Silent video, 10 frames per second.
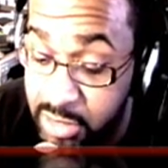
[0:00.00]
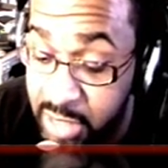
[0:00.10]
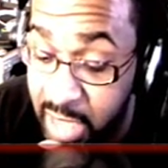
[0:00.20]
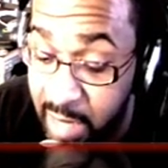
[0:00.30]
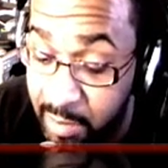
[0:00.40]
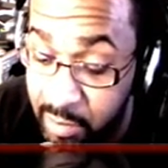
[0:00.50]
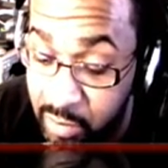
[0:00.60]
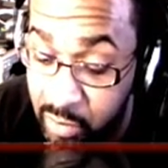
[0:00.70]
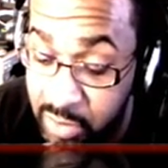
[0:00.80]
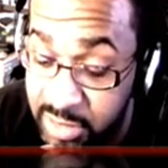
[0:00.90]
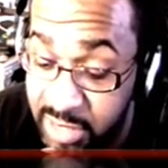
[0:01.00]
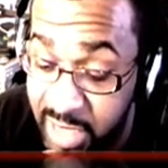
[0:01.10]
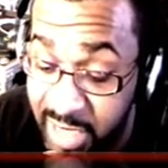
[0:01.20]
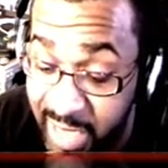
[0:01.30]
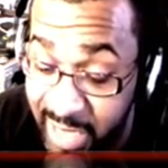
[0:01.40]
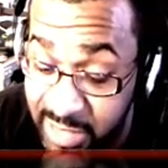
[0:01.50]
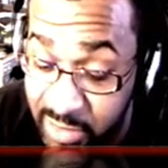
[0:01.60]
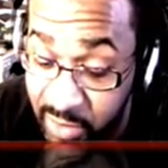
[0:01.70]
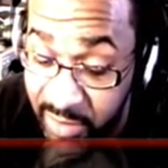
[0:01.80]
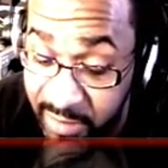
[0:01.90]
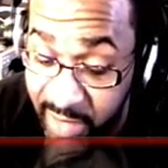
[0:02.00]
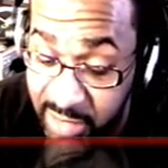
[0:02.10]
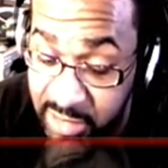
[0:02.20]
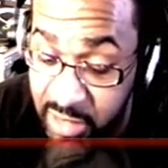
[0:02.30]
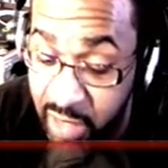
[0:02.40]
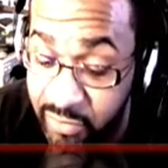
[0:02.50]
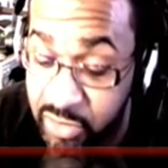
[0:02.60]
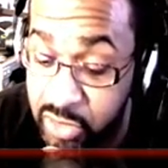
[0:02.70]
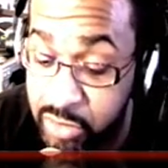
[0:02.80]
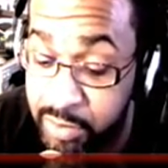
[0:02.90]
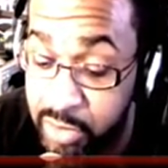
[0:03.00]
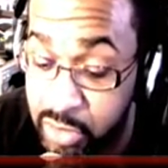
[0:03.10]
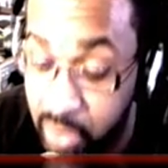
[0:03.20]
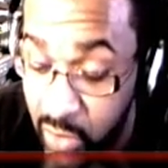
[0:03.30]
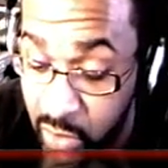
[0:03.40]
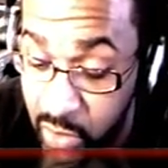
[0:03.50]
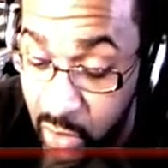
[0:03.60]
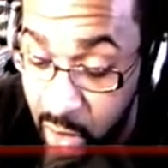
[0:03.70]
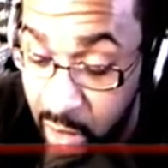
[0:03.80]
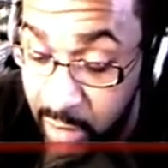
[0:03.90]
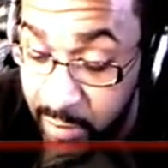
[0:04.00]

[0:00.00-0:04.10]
top, was then escorted back to the officer's patrol car.